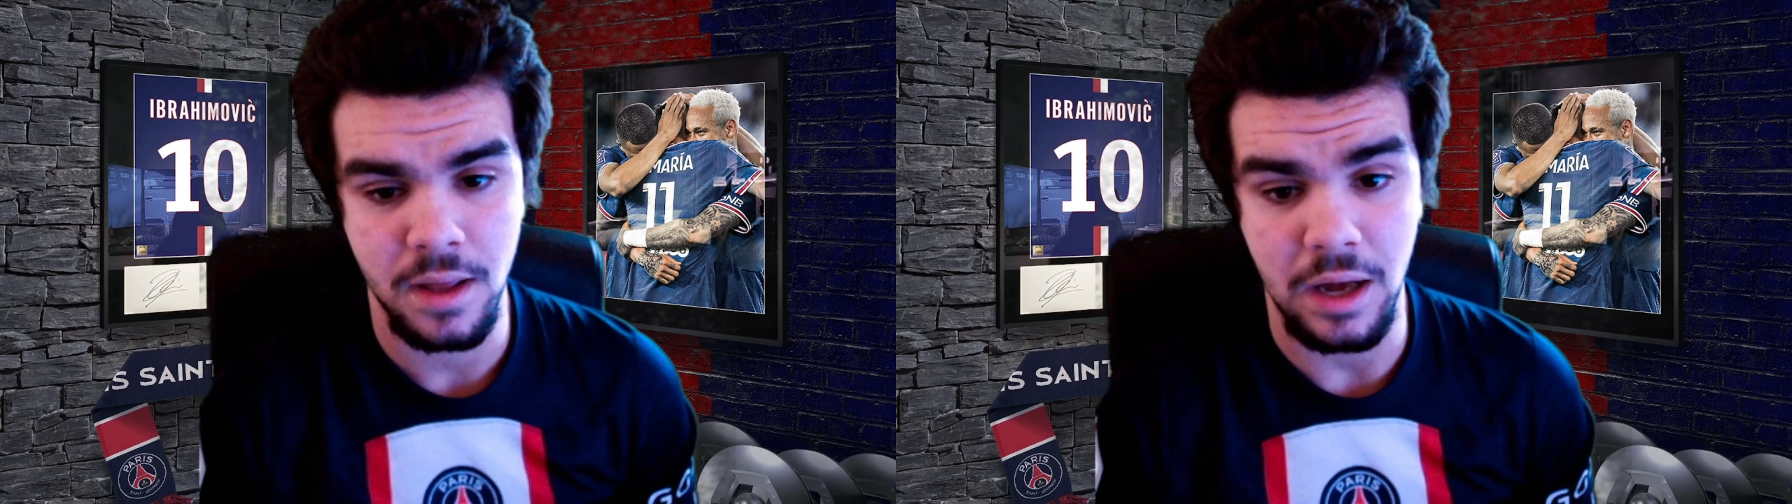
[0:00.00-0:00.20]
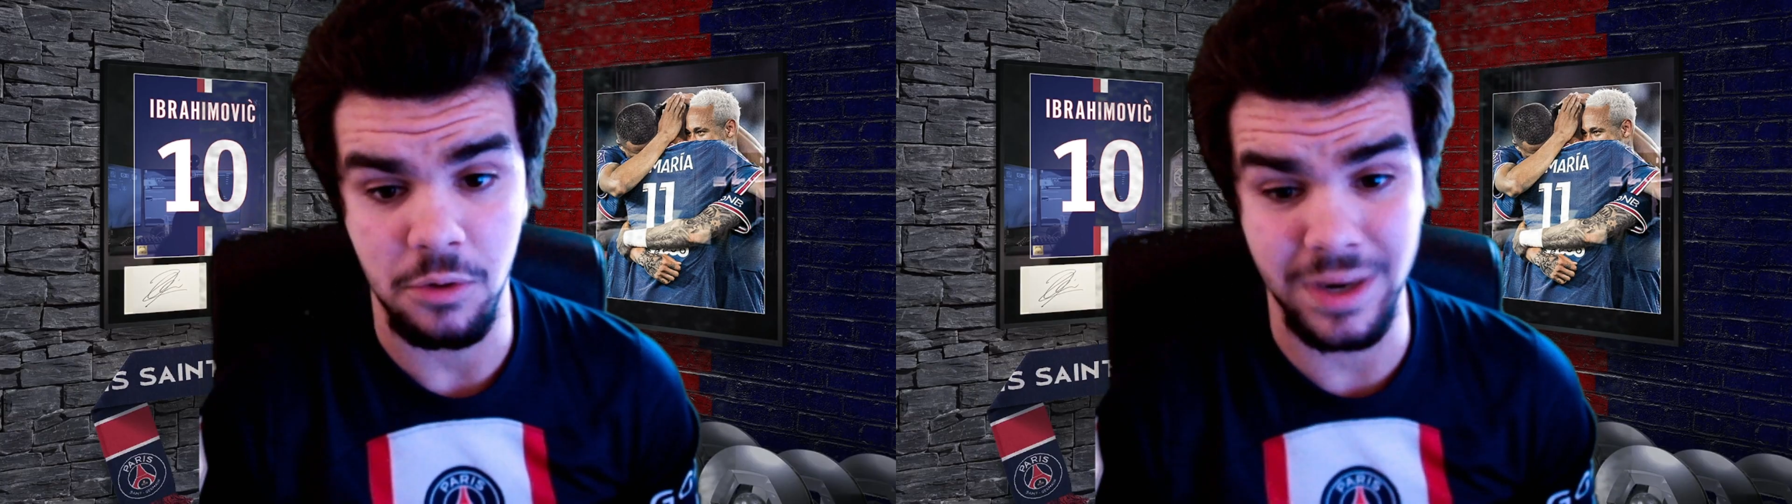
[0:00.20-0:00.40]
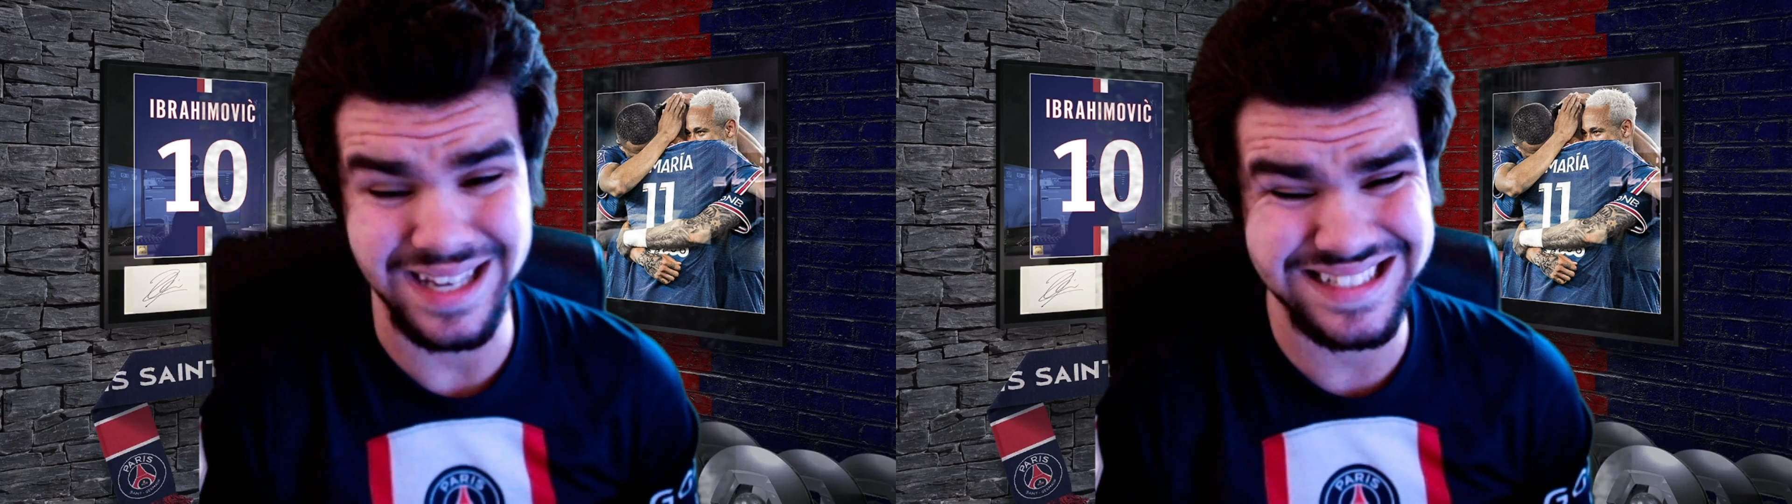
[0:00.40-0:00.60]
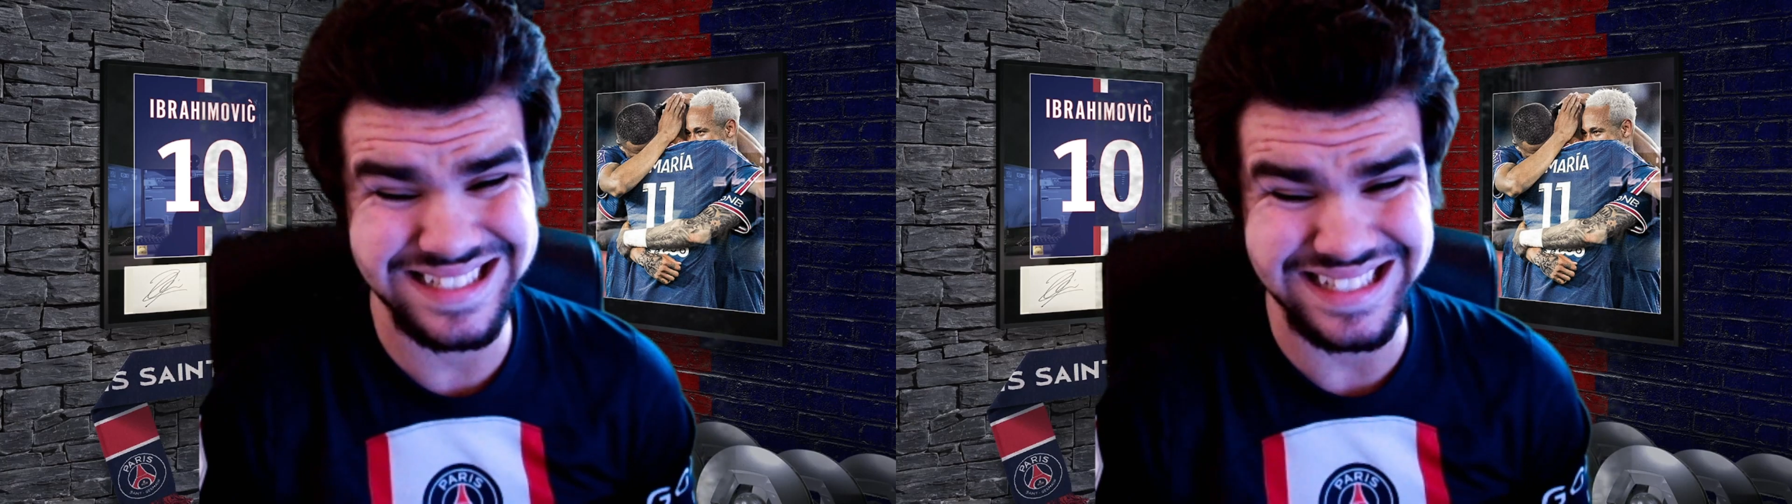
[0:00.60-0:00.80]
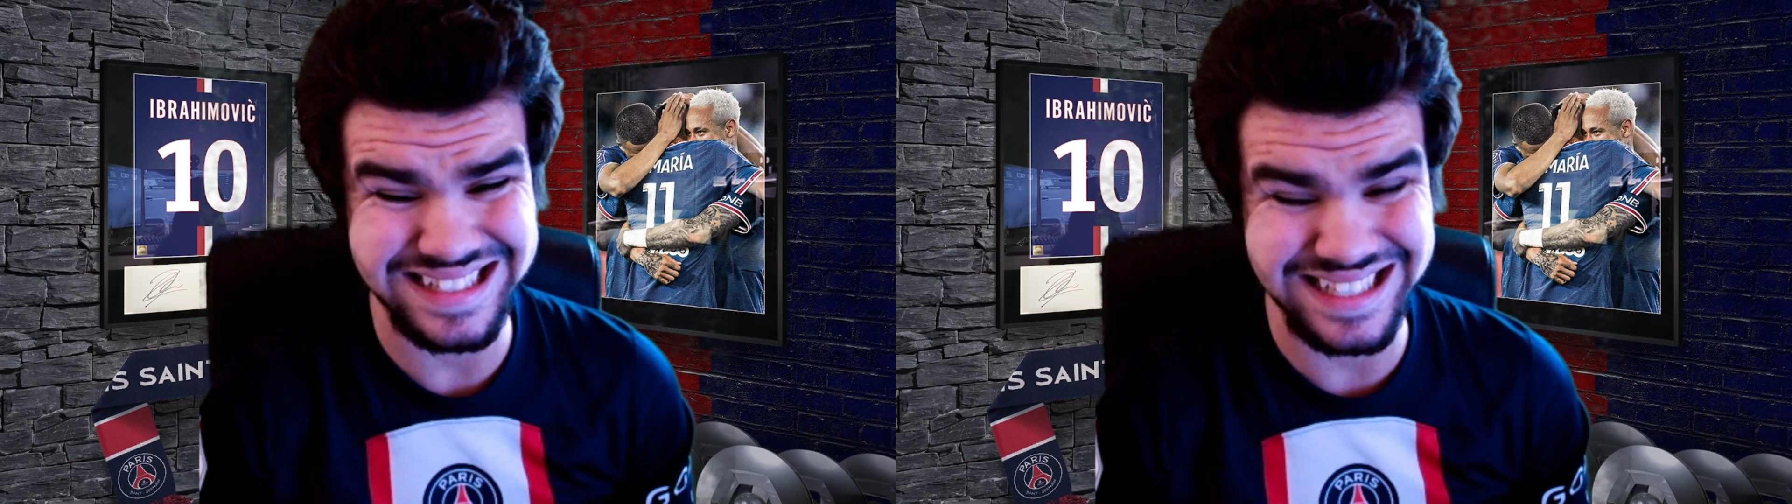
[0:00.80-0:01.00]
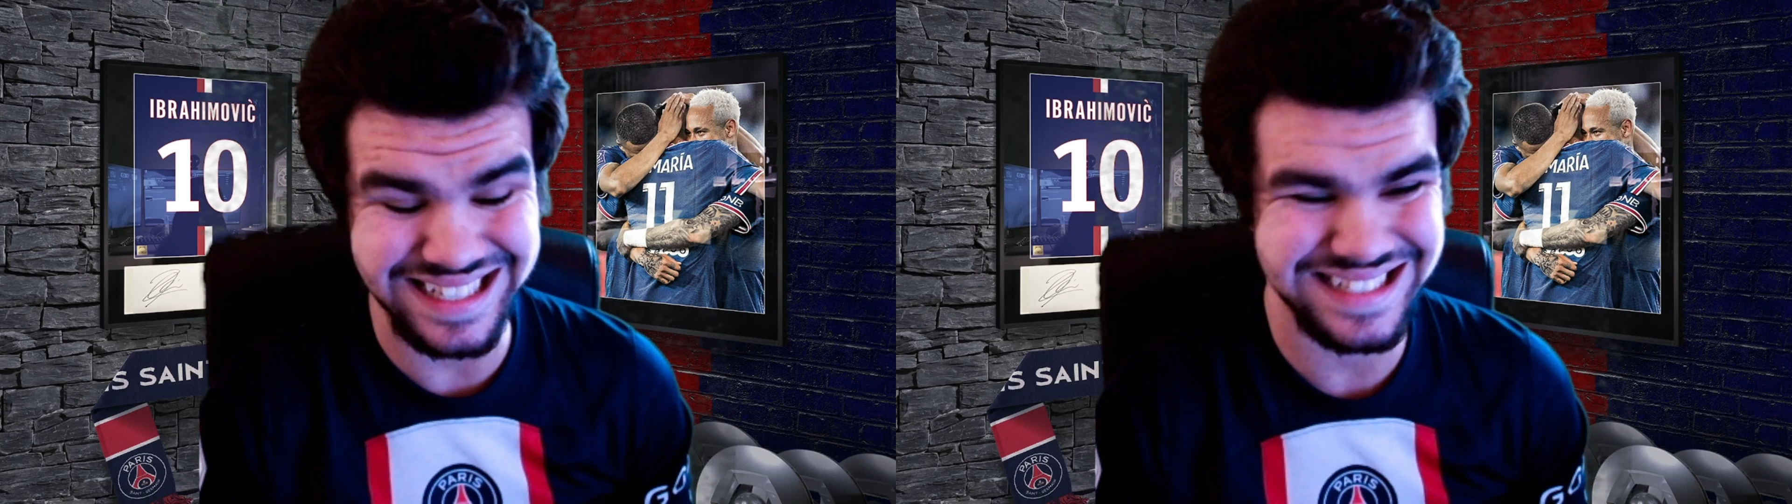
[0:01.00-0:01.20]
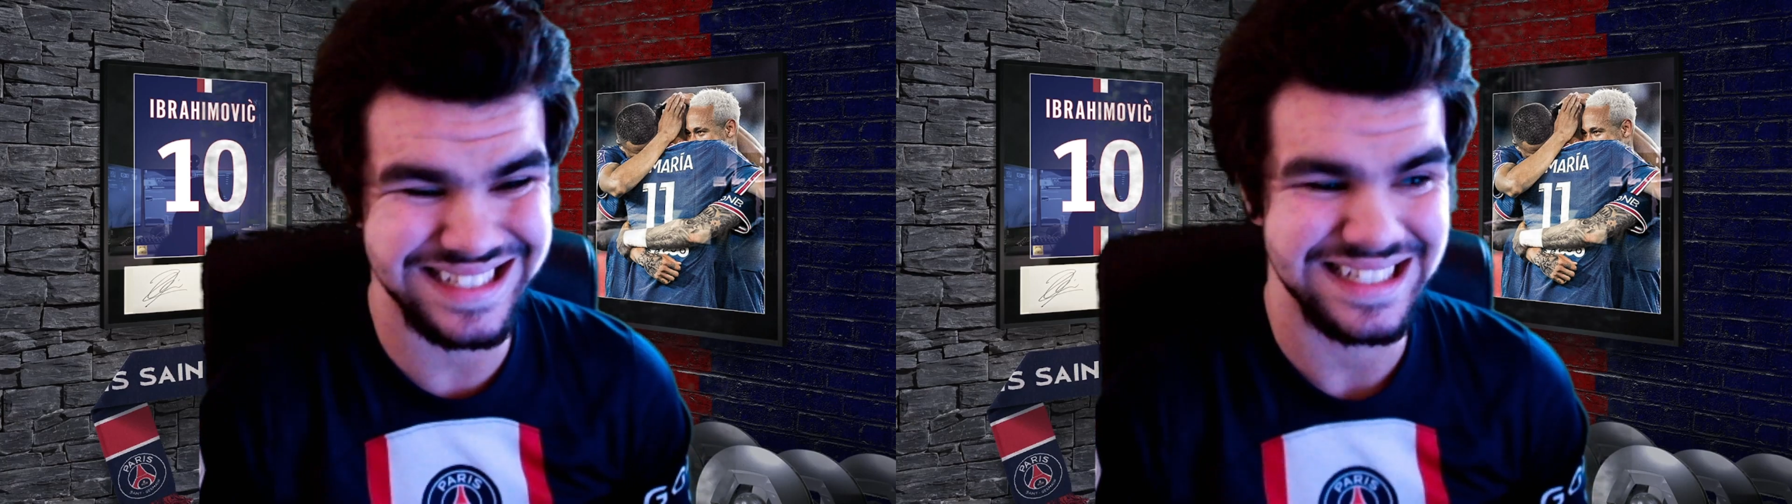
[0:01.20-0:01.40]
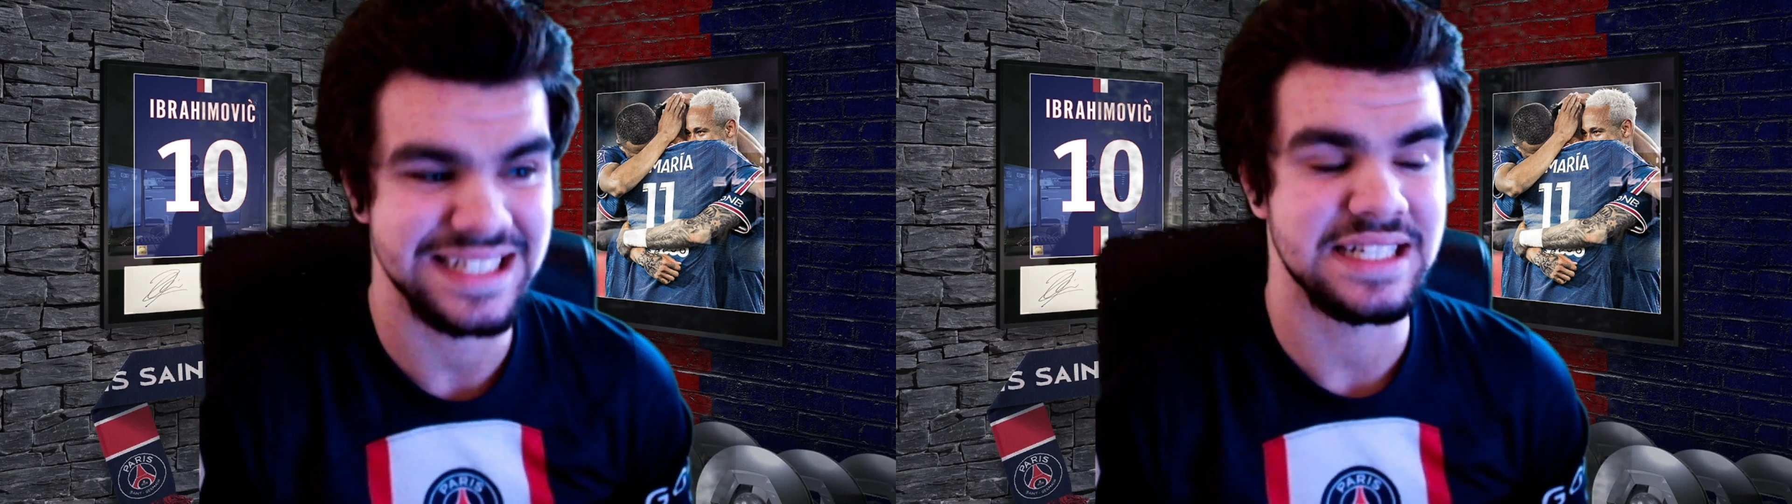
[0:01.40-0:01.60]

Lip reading: And when I see this,